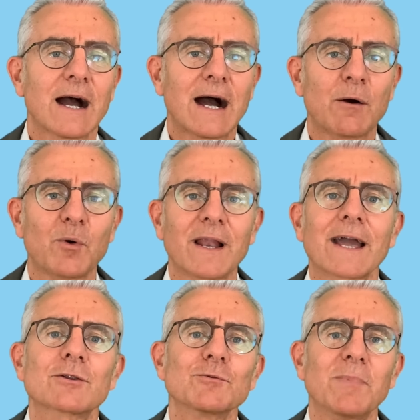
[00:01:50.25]
I would
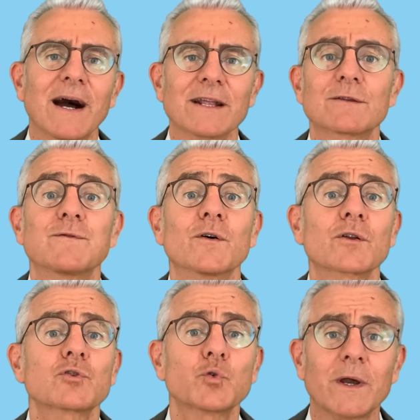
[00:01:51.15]
like to buy it for
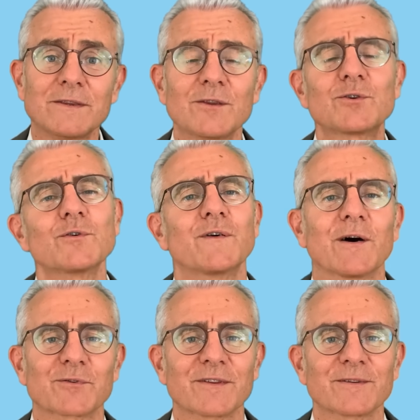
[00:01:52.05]

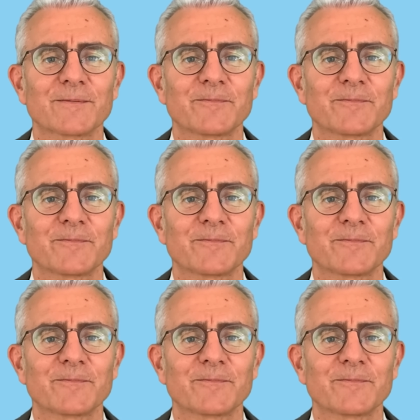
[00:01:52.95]
22,000.